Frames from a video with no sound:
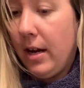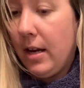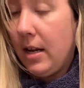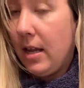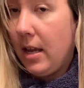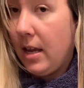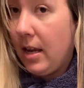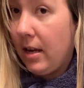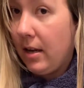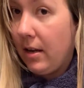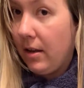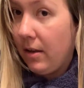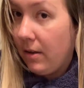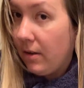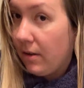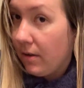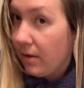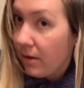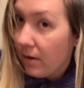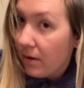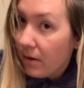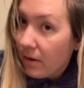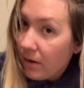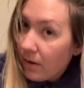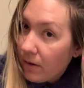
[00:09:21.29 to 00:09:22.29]
need
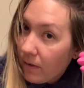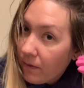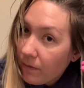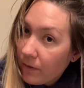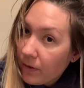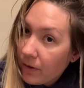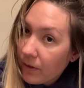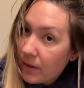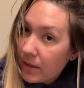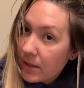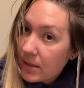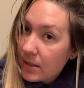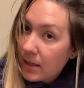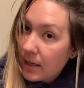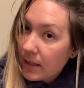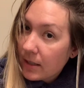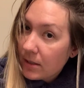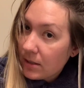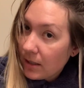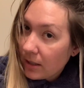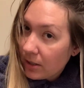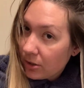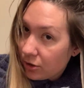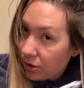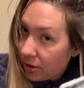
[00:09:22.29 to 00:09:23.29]
for this next
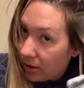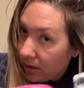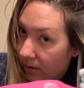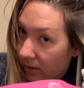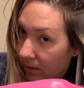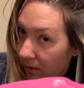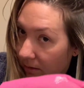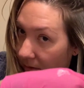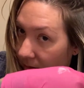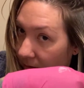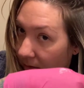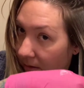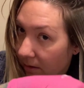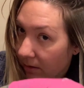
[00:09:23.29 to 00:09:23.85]
section.